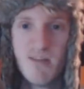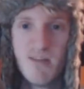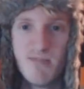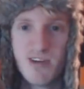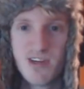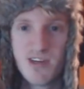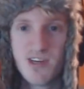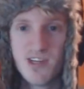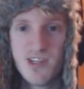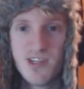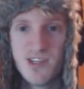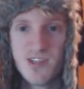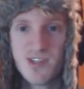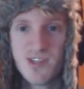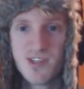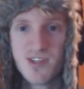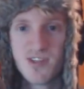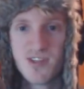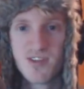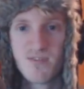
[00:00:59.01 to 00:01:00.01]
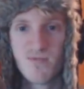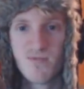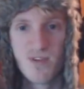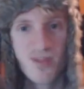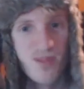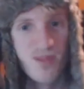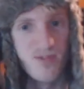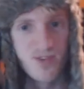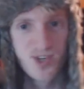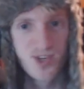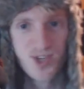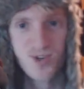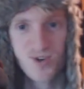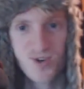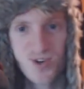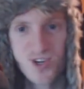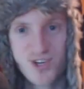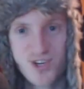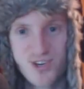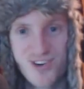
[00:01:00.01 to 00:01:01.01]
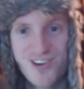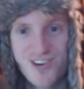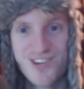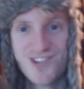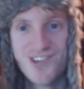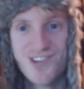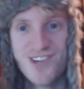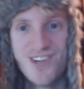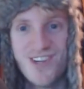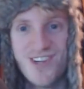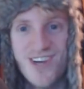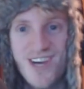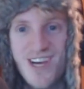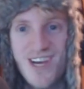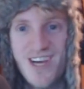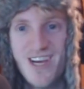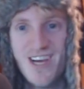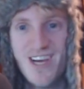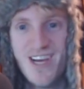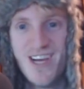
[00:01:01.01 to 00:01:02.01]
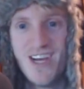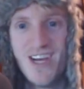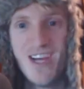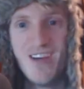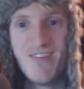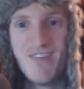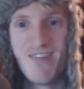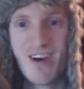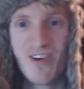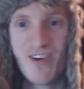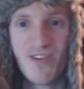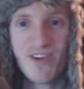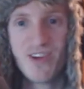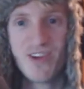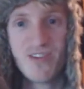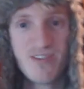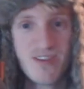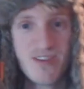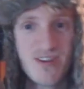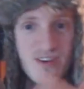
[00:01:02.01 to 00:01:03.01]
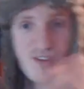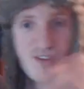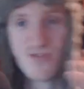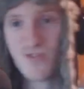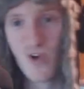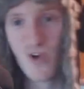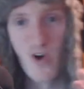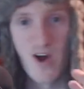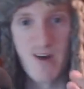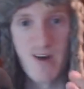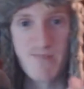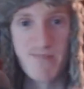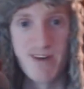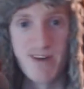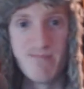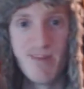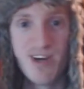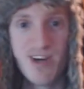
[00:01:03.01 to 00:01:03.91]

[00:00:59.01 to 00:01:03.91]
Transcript: because with those short shorts, and if I only grow out my